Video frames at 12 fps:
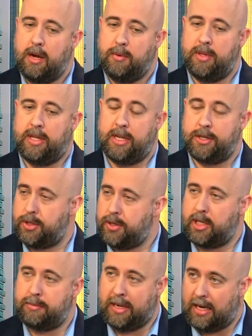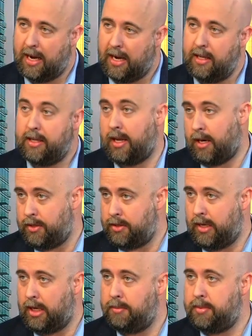With the interest rates being high, that also
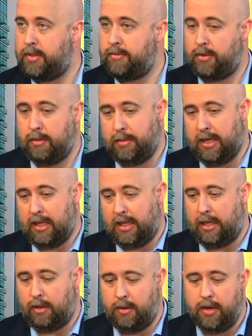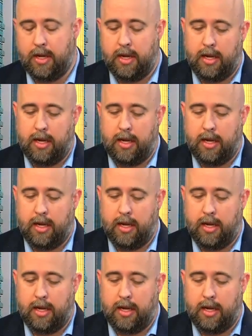helps from being a landlord.